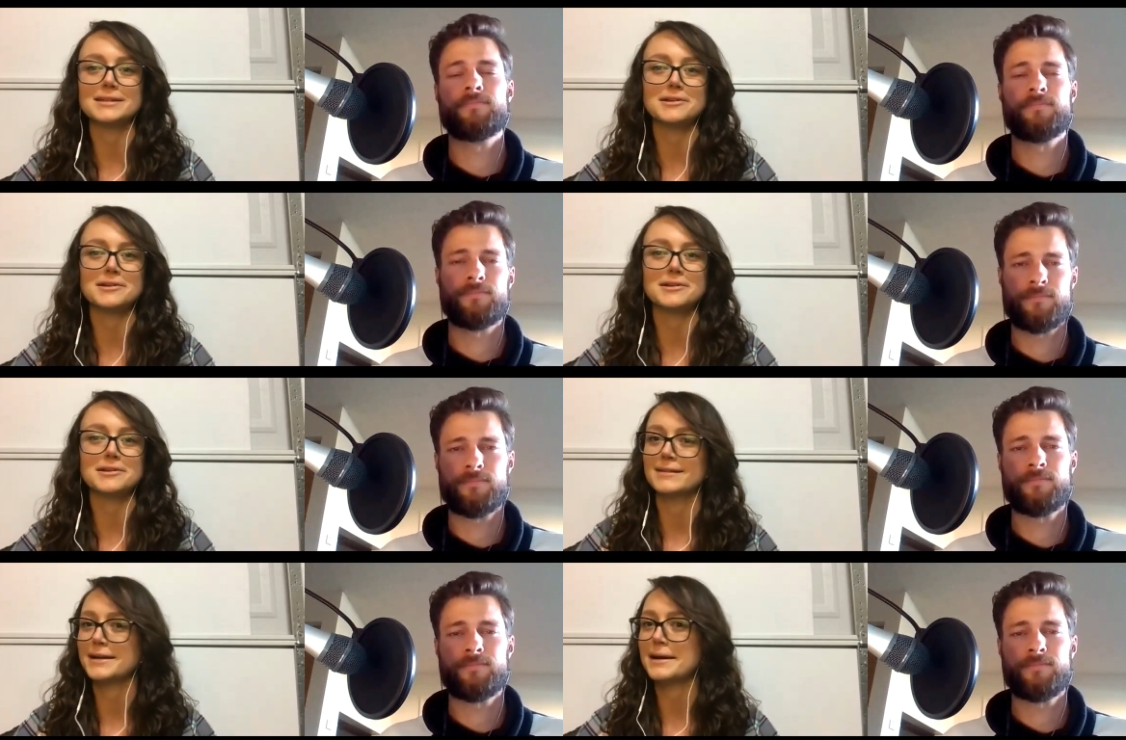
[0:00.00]
Speaker 1: All of a
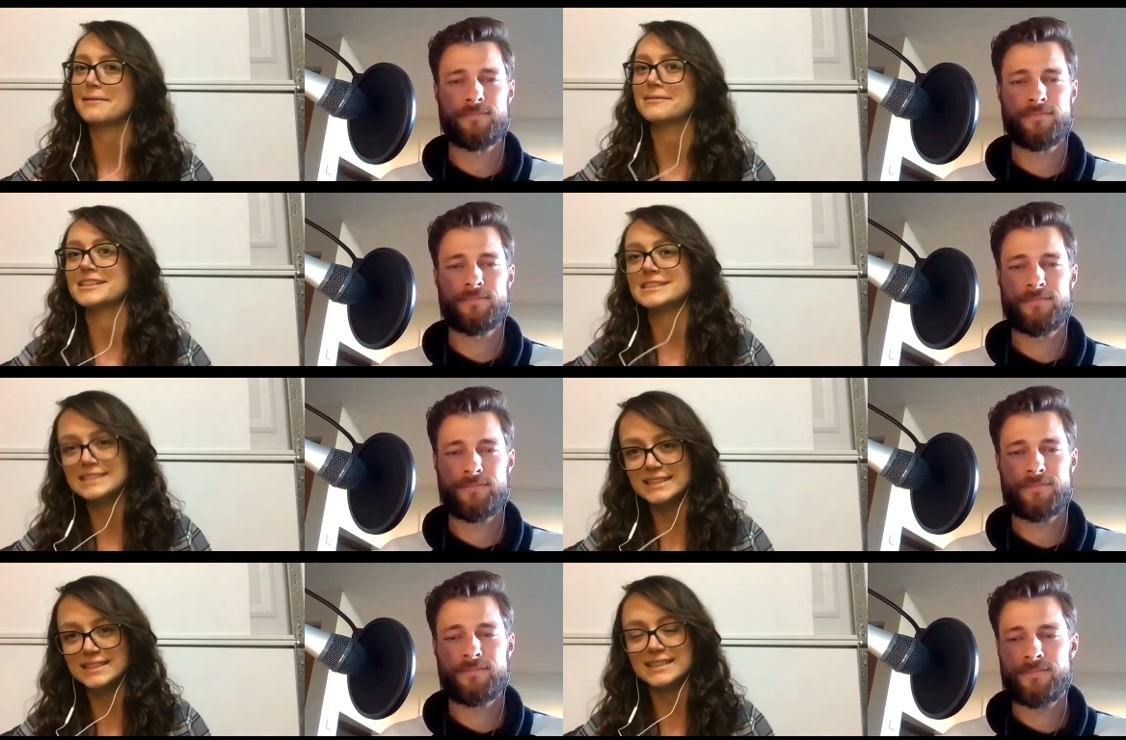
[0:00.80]
sudden I got really
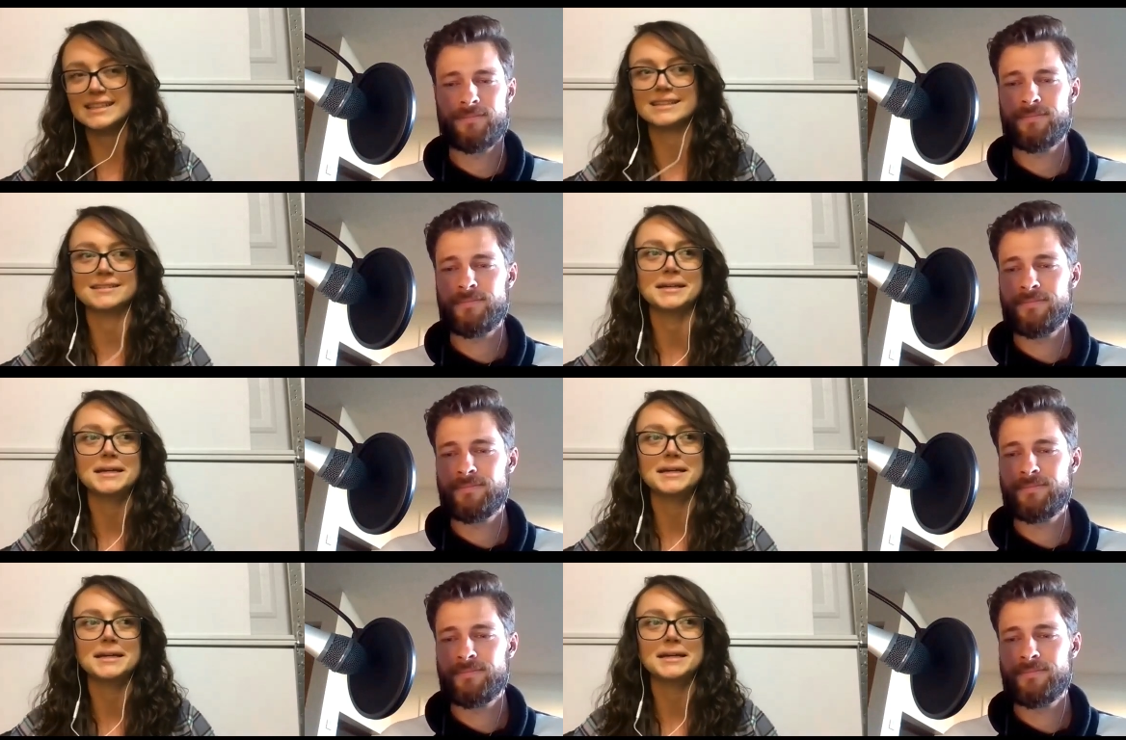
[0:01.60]
sick and